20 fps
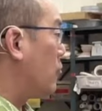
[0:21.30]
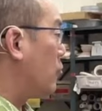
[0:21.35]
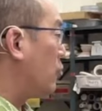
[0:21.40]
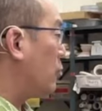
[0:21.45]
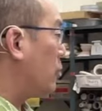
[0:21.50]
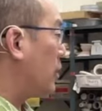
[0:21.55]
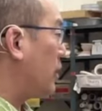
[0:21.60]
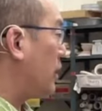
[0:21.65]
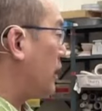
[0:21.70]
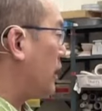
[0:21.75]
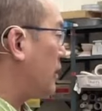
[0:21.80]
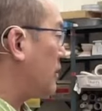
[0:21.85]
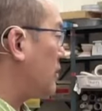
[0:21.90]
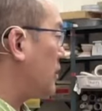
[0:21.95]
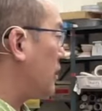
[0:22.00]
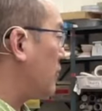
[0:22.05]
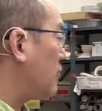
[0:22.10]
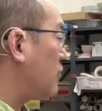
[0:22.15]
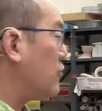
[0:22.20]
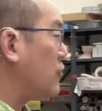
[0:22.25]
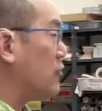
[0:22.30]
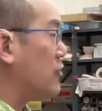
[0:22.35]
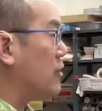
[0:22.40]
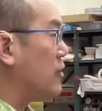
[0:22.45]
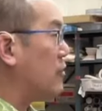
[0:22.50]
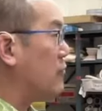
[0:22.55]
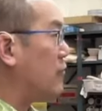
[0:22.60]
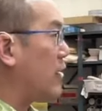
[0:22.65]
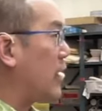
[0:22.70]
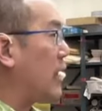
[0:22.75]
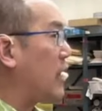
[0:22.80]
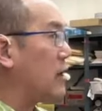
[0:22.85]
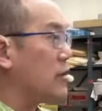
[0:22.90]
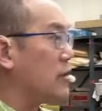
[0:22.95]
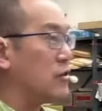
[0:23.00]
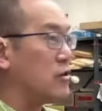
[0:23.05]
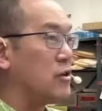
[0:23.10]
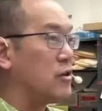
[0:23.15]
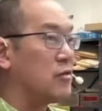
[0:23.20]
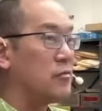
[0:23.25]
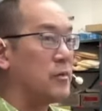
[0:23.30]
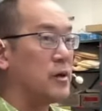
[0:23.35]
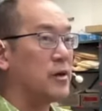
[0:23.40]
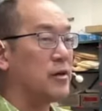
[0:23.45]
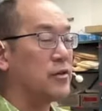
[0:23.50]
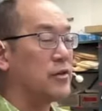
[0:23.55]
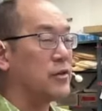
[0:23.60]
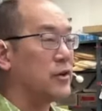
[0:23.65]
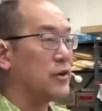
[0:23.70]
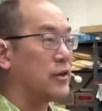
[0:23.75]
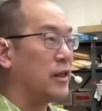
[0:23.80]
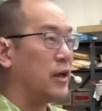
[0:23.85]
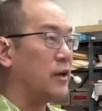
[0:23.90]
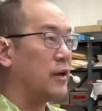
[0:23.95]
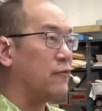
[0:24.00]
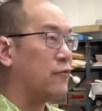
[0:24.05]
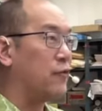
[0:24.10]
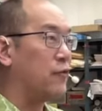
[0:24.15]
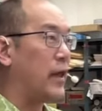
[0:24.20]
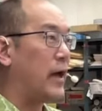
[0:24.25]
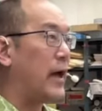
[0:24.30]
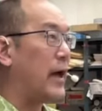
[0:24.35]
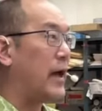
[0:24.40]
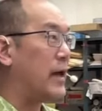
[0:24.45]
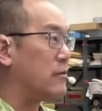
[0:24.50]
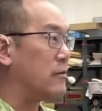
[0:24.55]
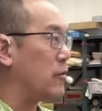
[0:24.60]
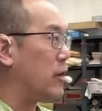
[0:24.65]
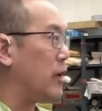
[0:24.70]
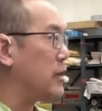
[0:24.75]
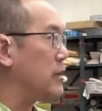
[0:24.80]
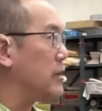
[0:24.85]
Plates have certain advantages because they lay flat, right?